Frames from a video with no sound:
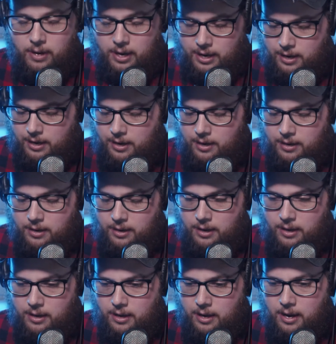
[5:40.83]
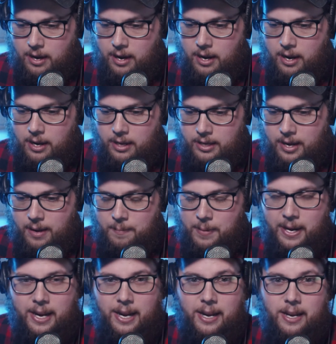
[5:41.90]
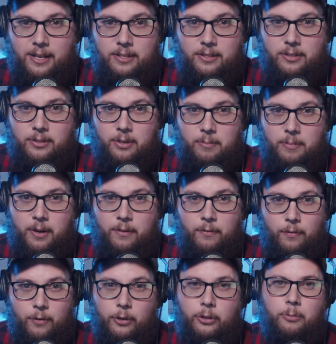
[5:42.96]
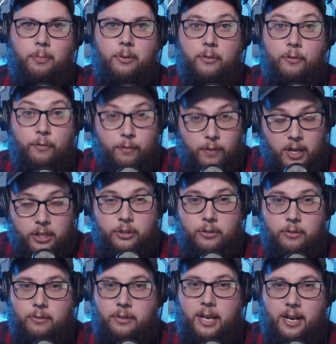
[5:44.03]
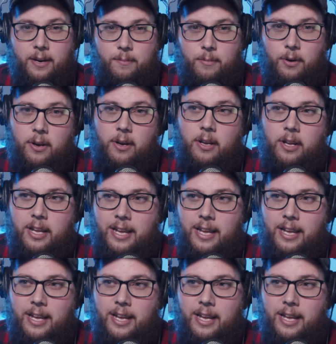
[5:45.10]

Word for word: and I got my hands on my first professional camera